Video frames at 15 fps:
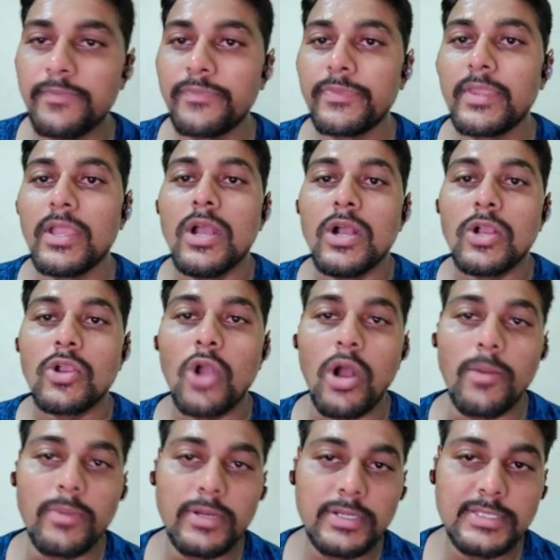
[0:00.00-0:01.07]
common
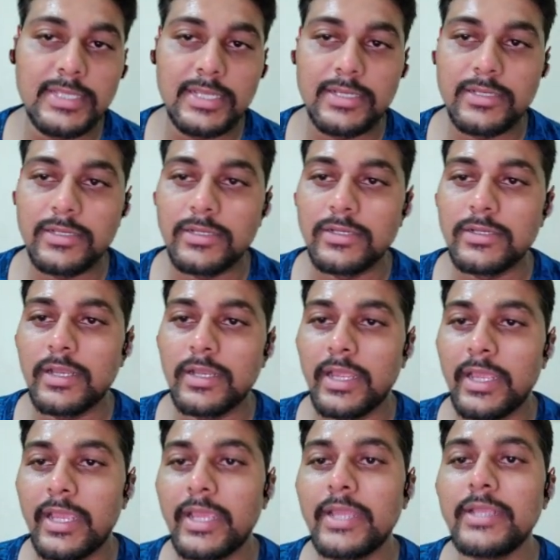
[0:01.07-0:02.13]
gender,
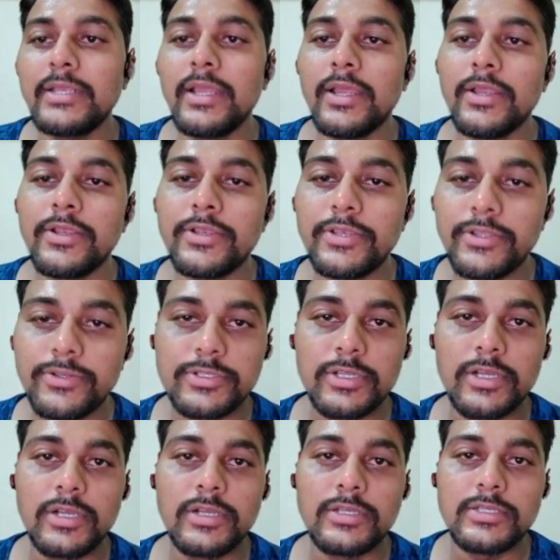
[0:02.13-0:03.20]
and neuter
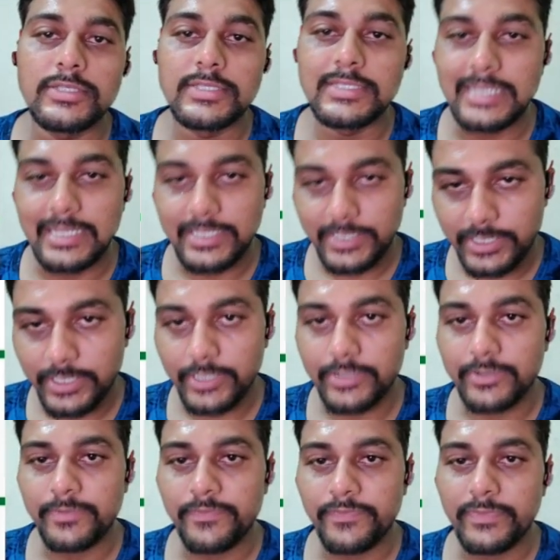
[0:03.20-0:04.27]
gender.
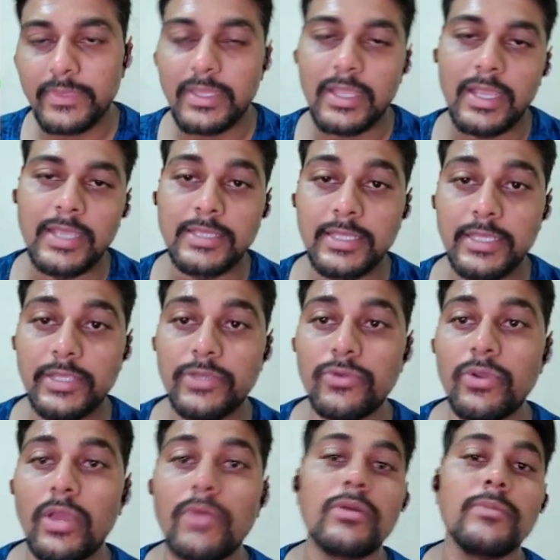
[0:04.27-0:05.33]
I think you have
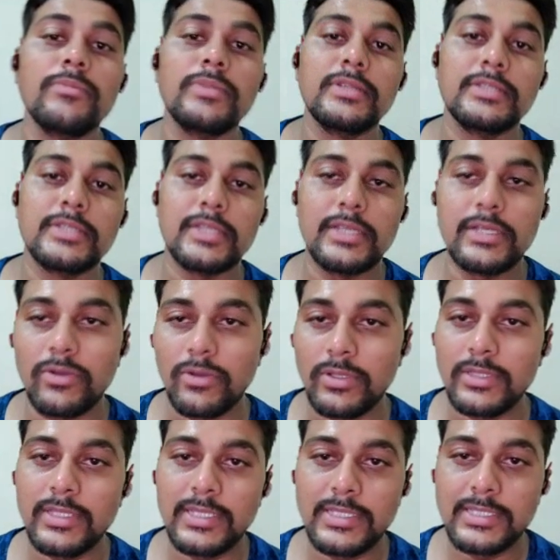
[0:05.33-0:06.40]
completed all these
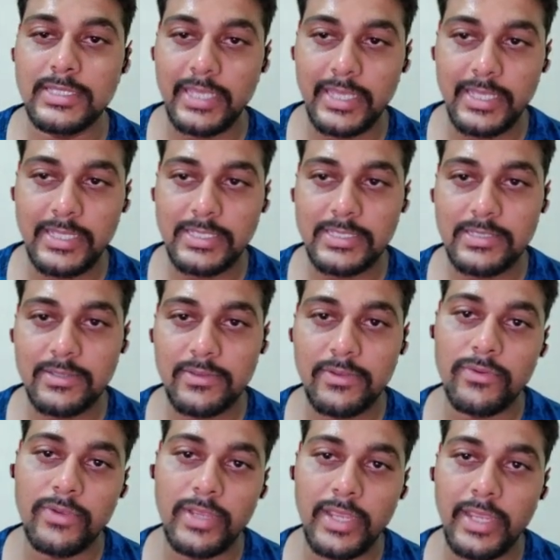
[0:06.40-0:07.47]
things,
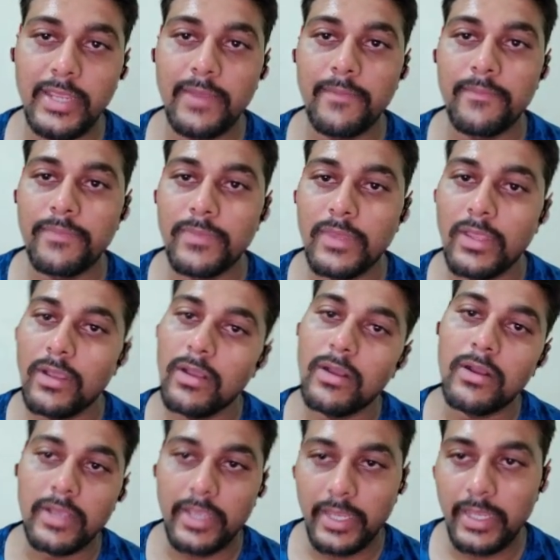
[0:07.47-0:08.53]
okay,
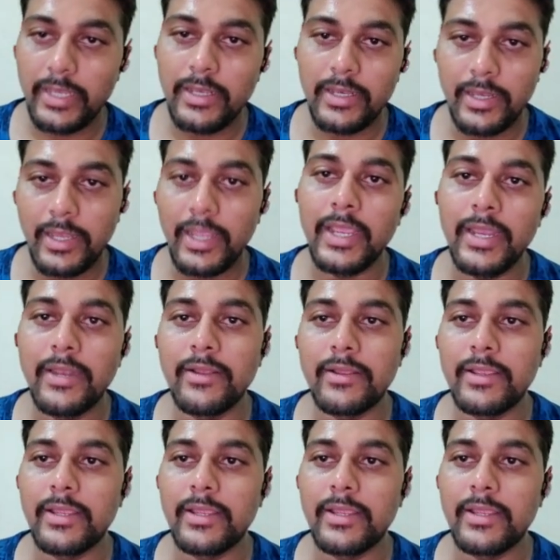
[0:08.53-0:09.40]
again and again.